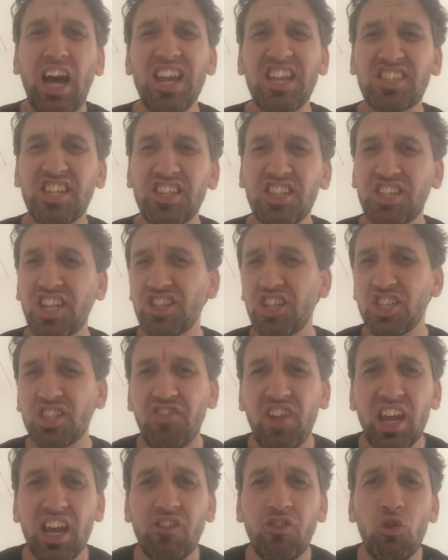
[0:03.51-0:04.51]
Alexander Sasha
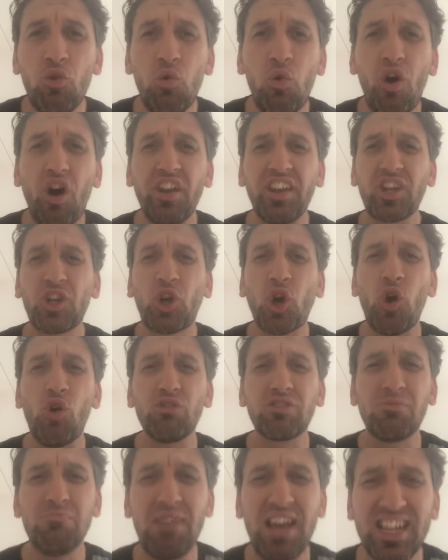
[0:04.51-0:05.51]
Zverev who won
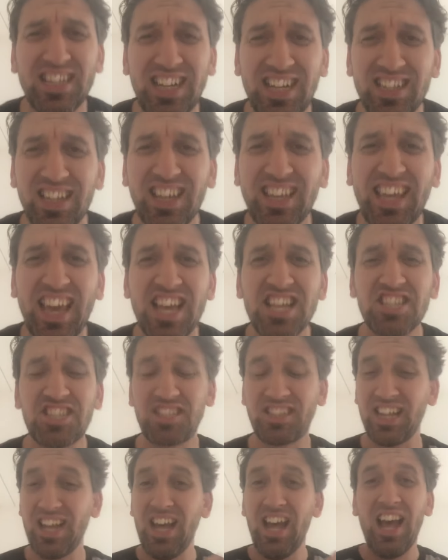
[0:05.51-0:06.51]
gold medal
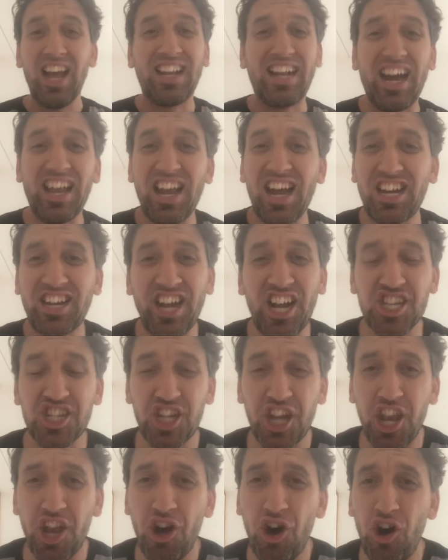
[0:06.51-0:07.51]
against
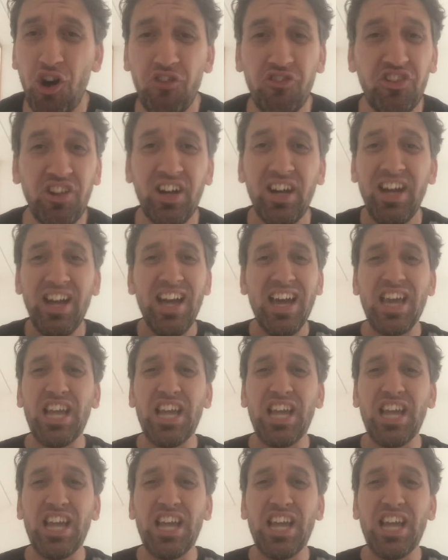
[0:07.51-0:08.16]
Karakashanov.